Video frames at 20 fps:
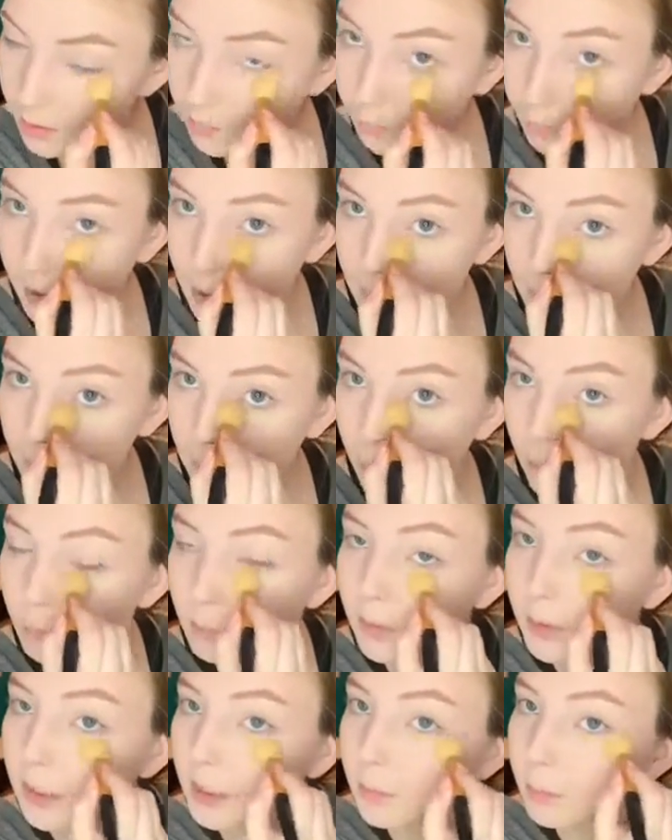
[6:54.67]
where I would
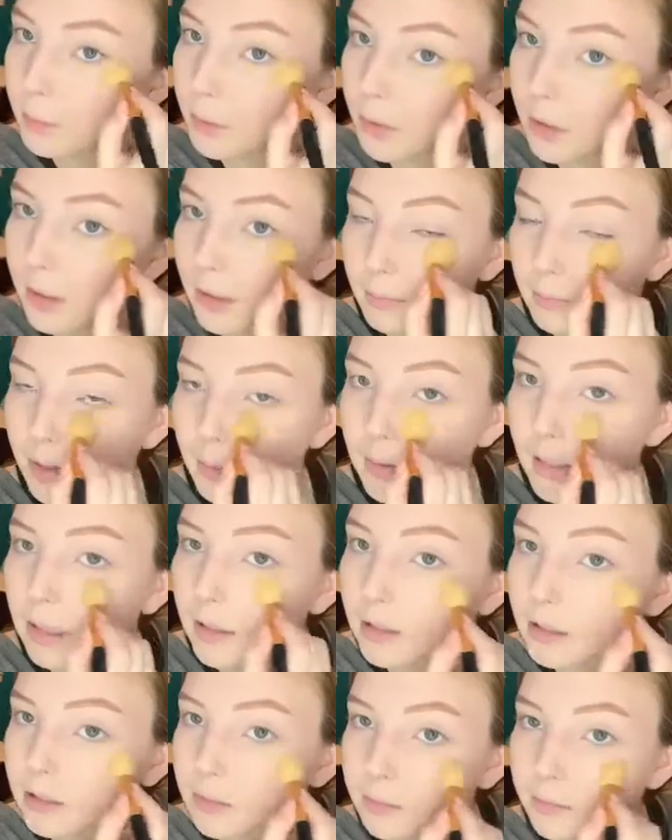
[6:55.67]
normally put my
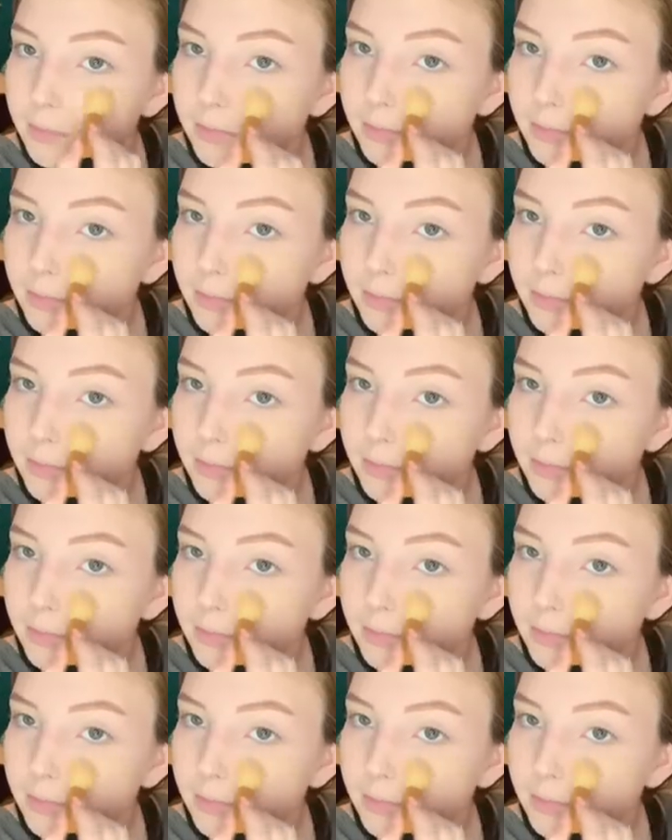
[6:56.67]
powder.